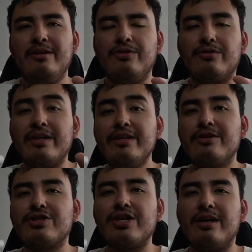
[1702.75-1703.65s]
your
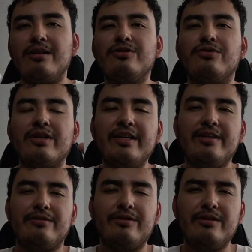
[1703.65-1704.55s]
inner child, your
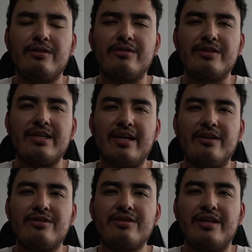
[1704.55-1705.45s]
inner
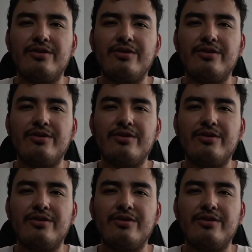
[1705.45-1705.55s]
desires,